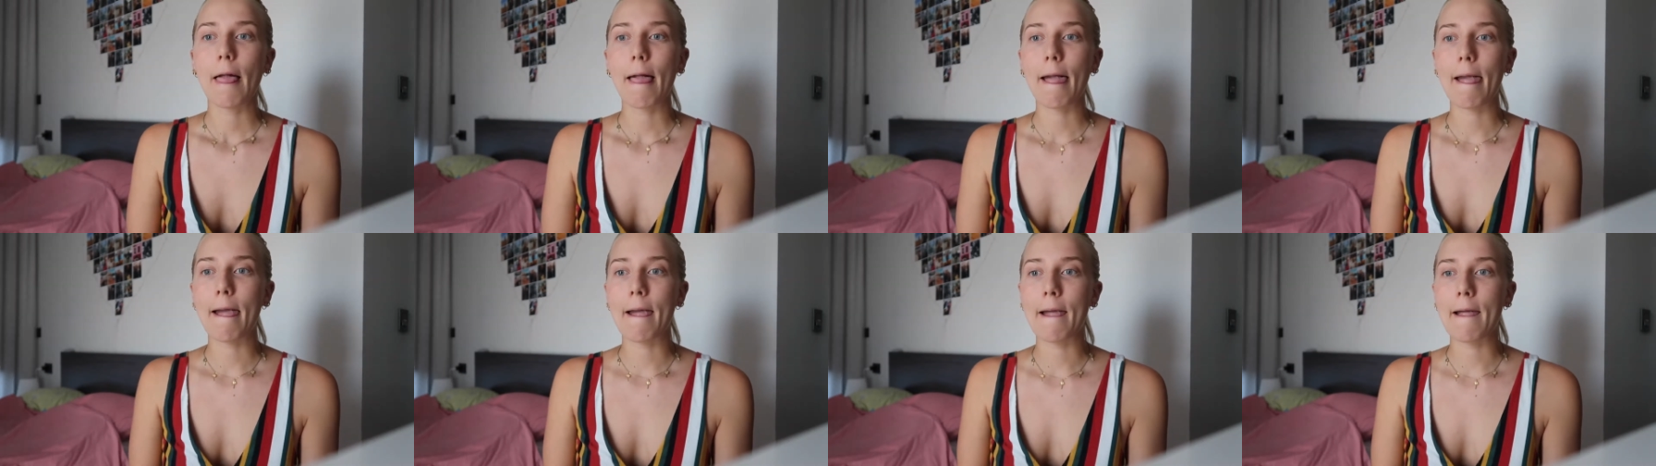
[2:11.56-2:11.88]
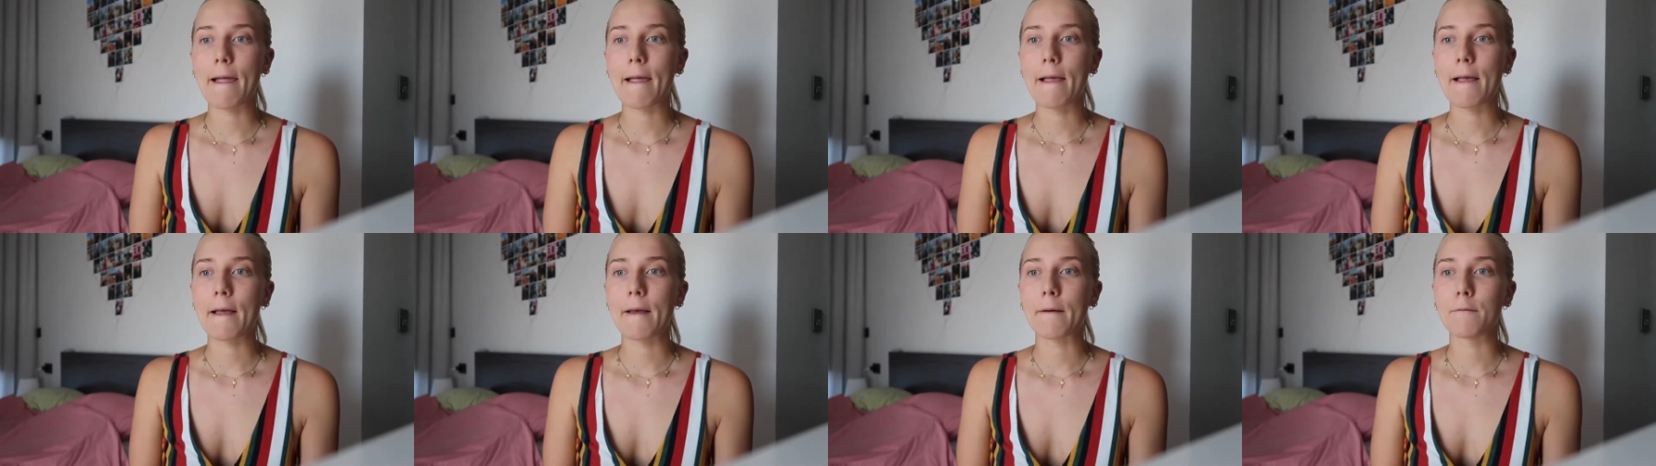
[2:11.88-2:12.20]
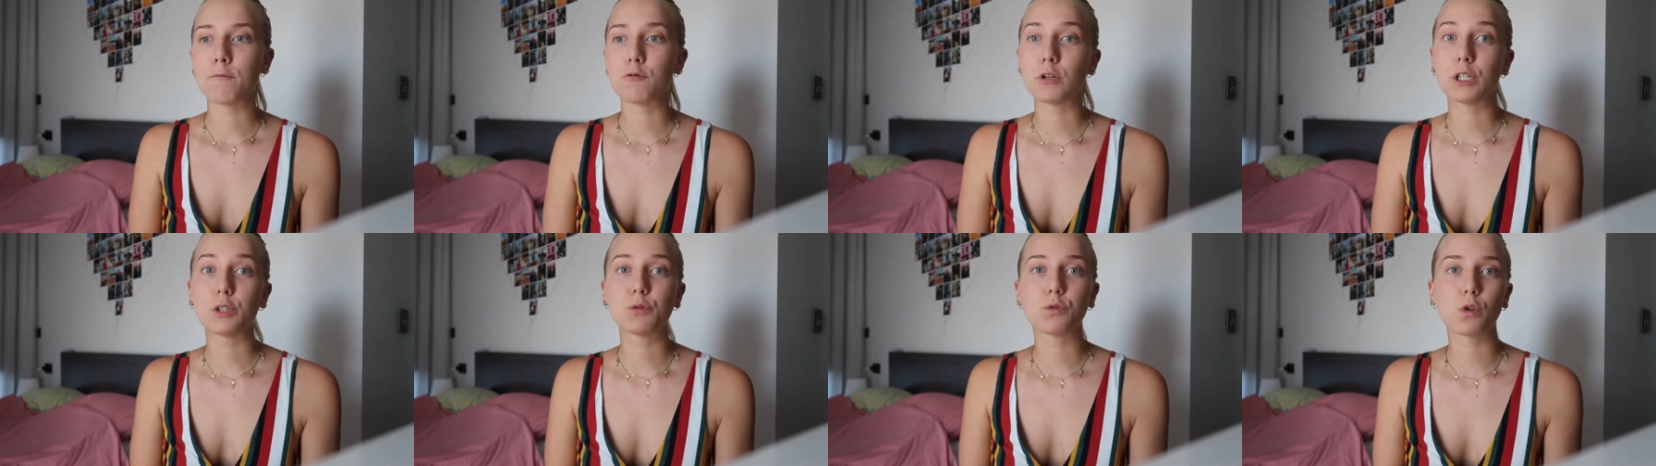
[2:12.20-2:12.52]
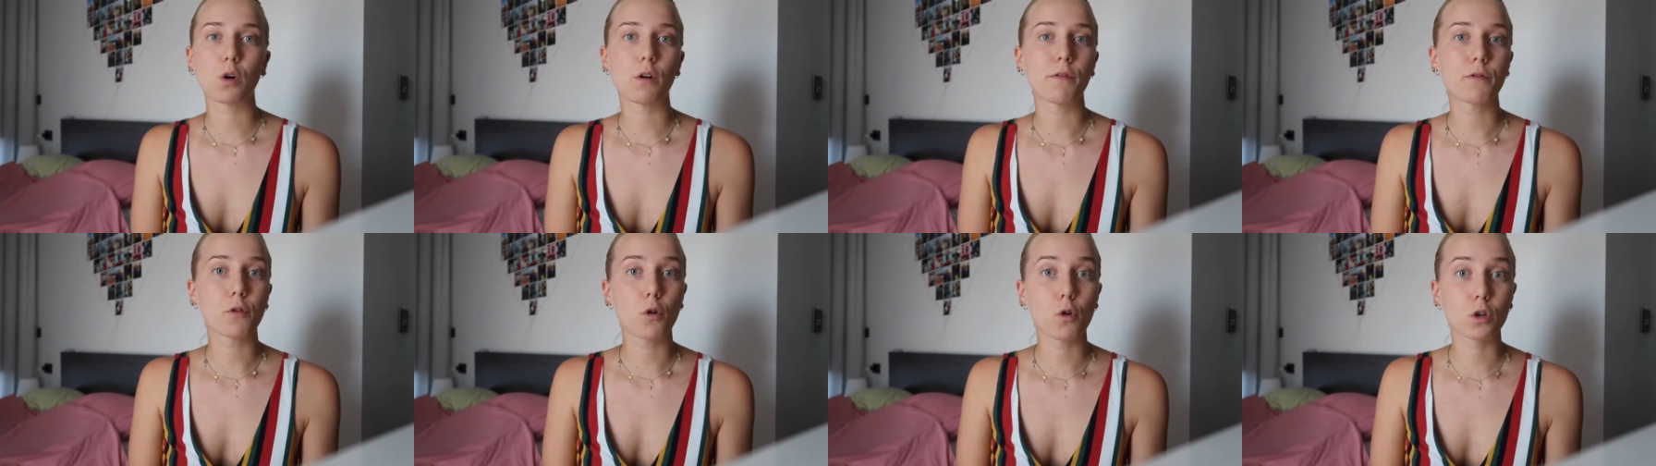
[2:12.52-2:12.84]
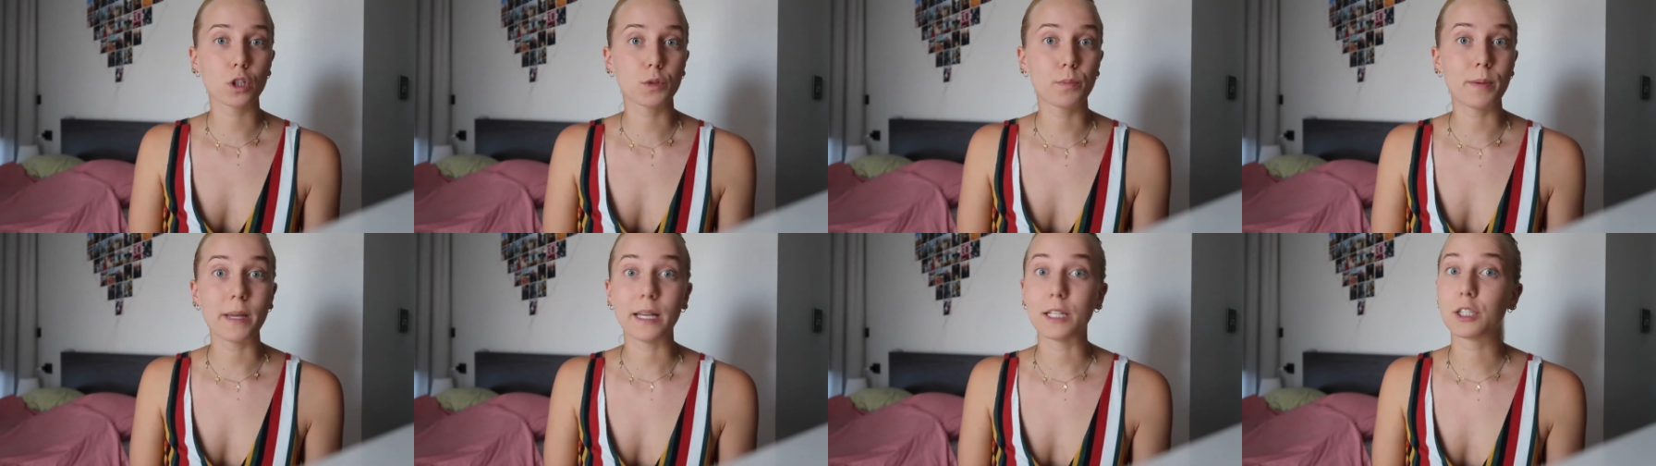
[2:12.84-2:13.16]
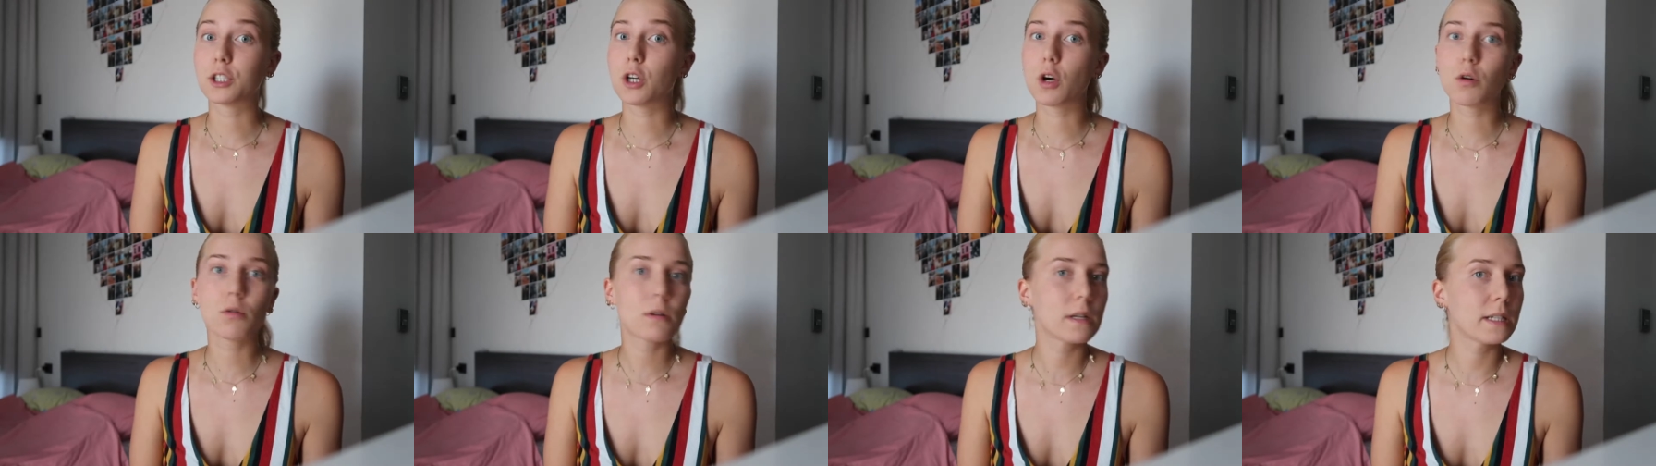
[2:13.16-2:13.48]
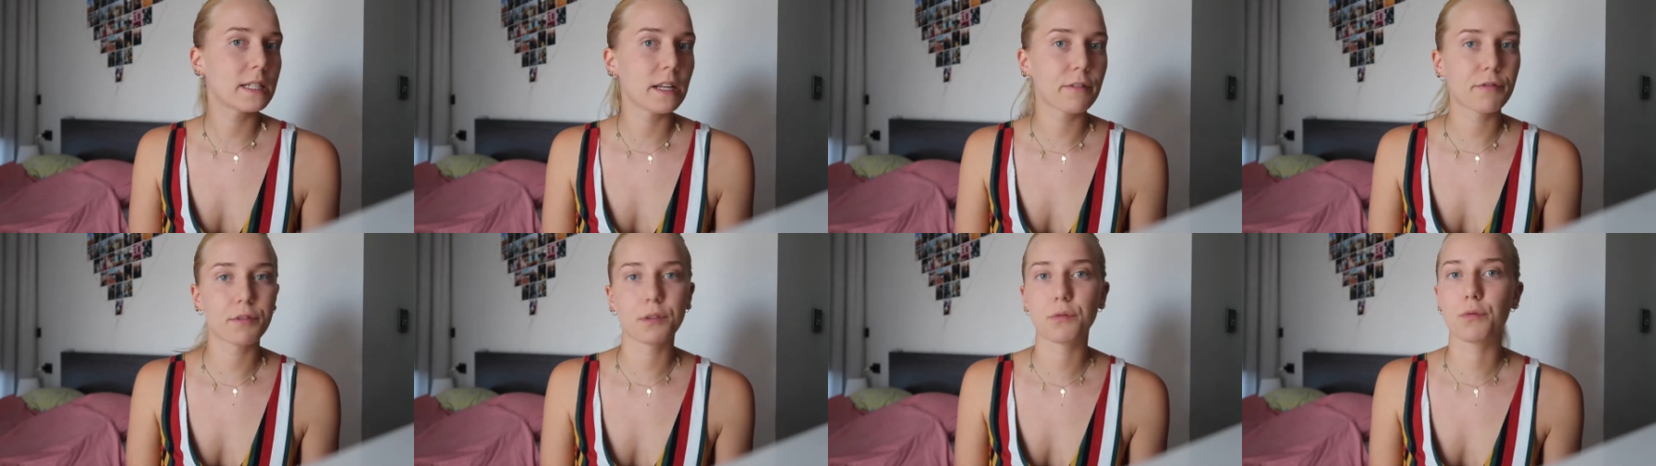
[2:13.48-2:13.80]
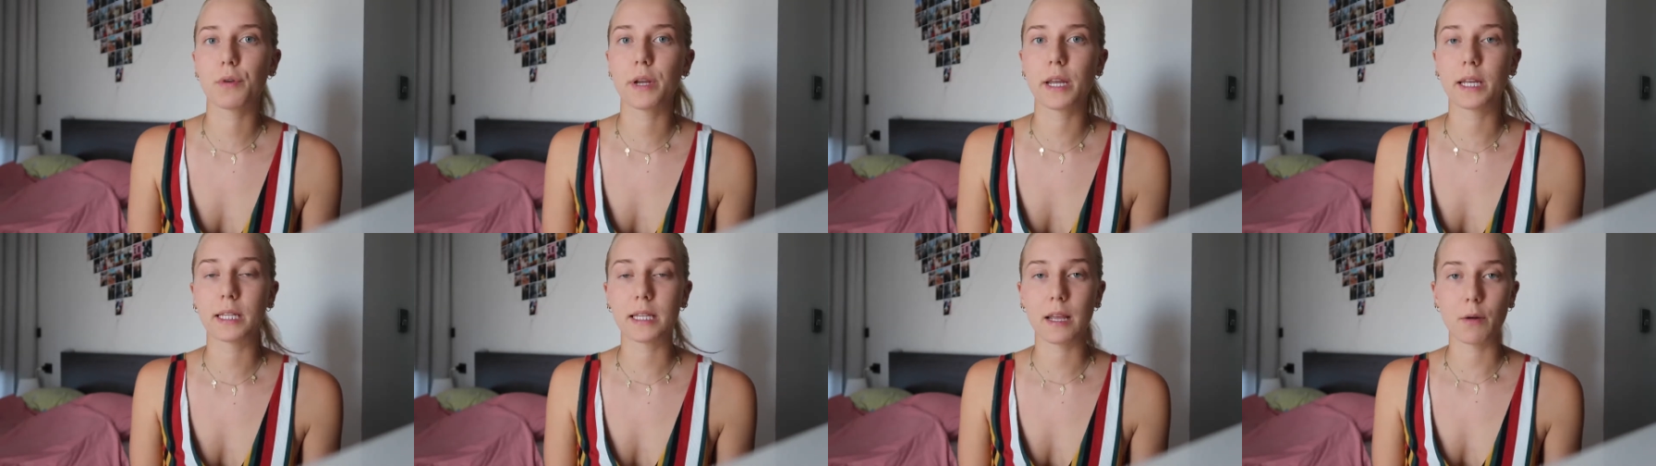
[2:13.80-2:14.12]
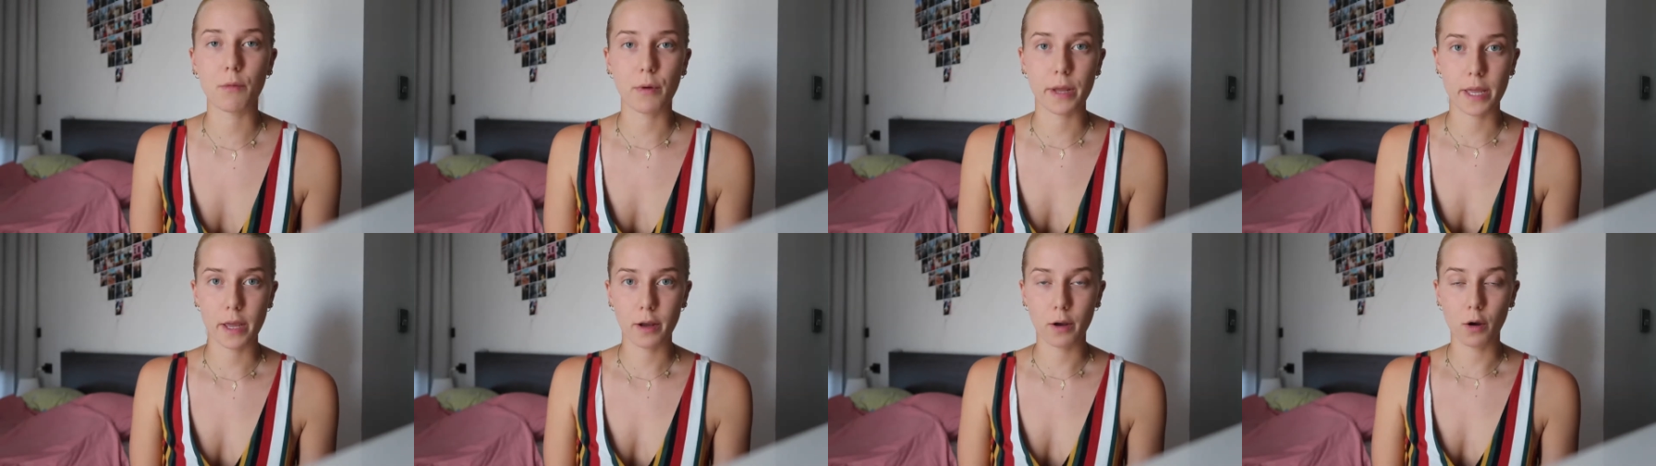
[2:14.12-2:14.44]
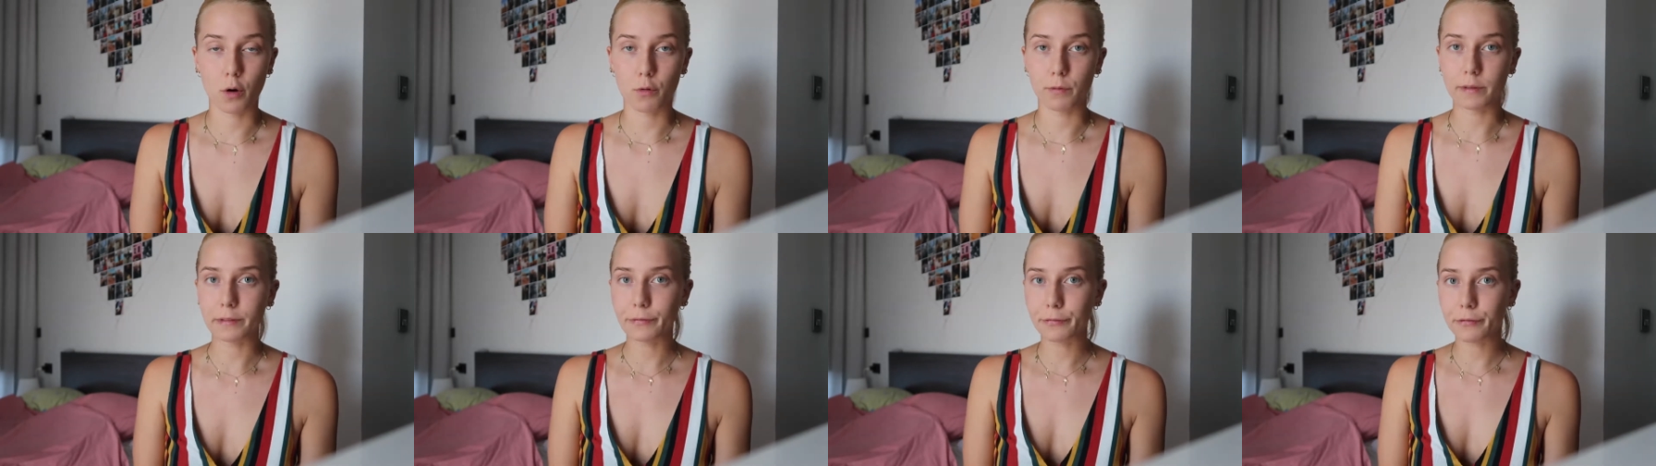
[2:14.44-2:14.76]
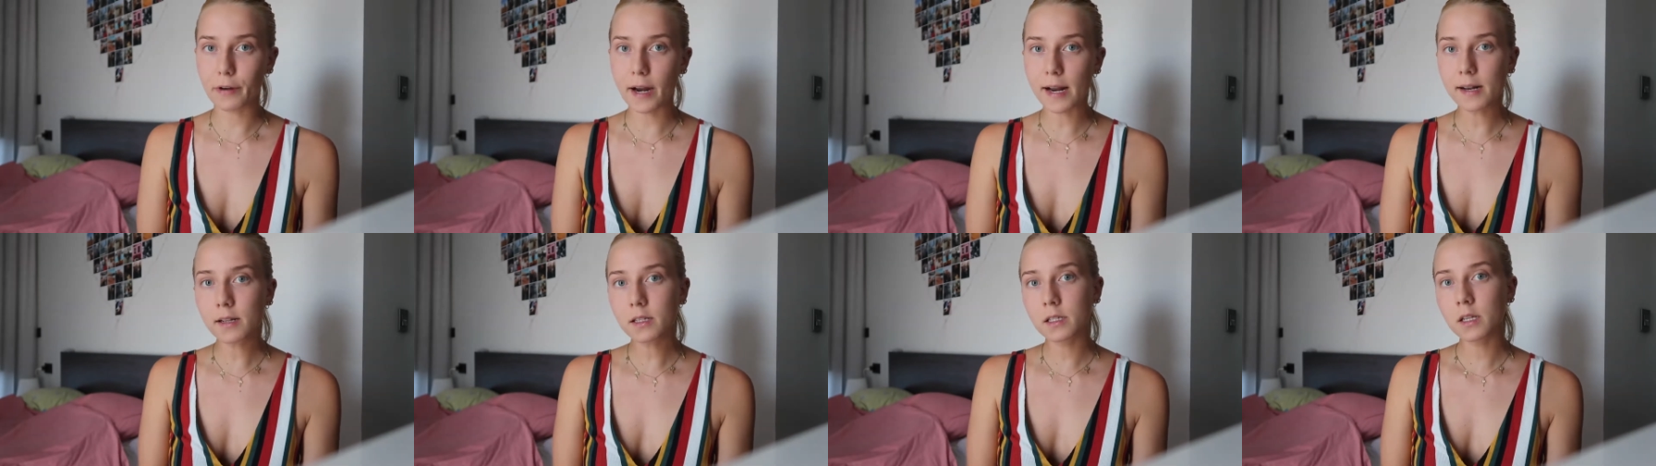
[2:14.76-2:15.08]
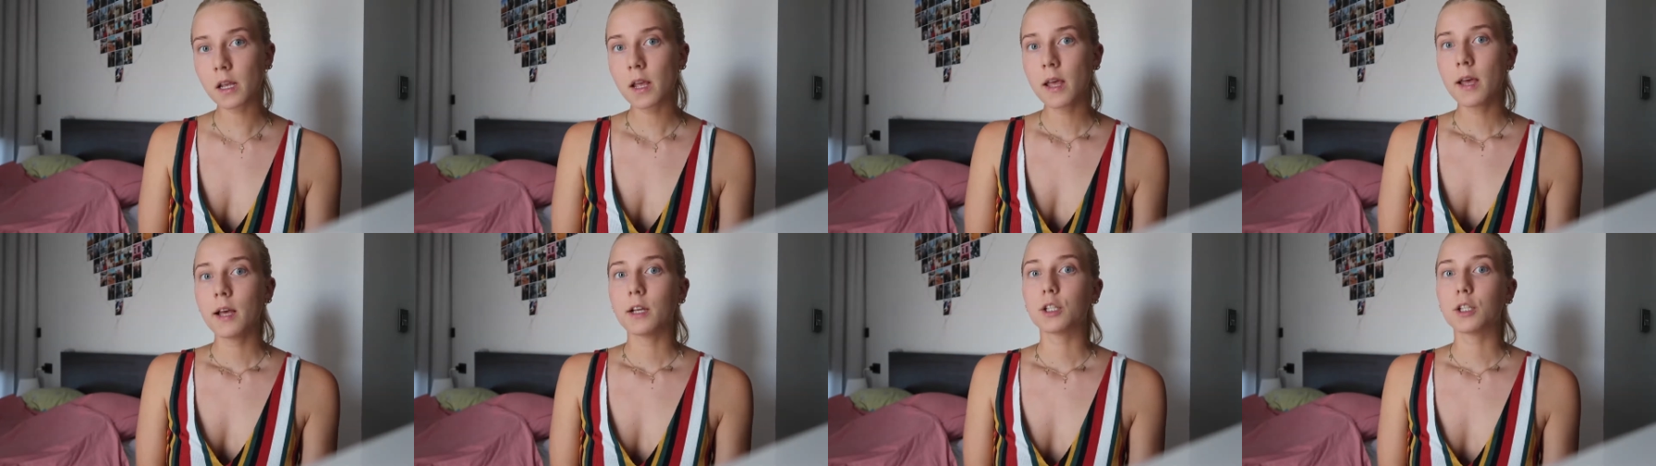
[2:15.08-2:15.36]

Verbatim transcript: um, which will of course be a totally different weekend than when you go with friends.